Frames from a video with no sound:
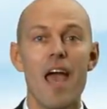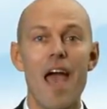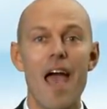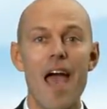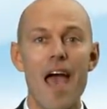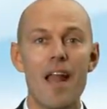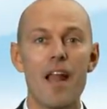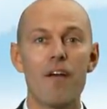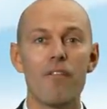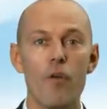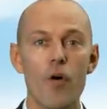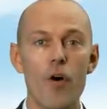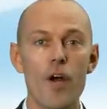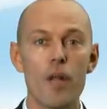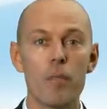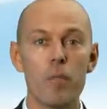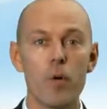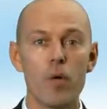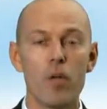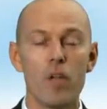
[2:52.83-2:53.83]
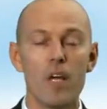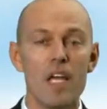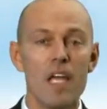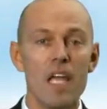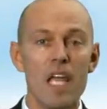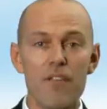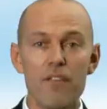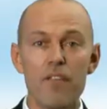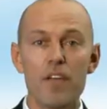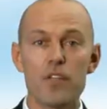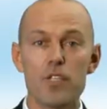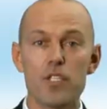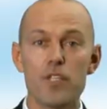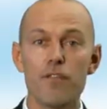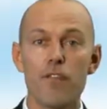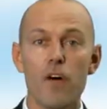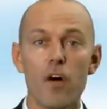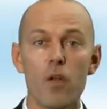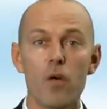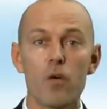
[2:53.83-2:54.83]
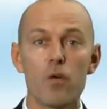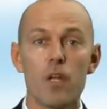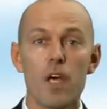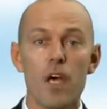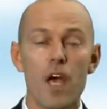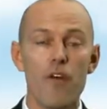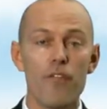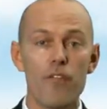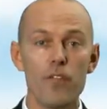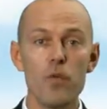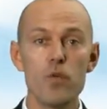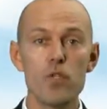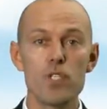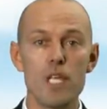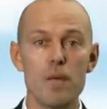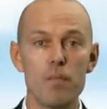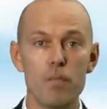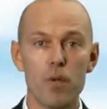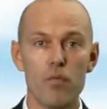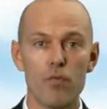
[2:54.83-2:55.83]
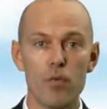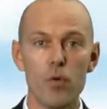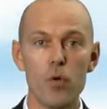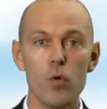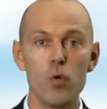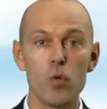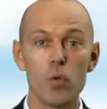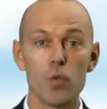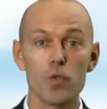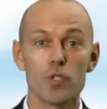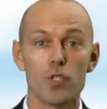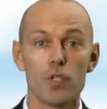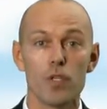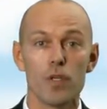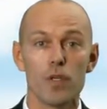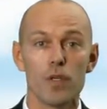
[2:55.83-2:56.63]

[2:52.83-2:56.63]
and avoidable if they just followed a few simple rules.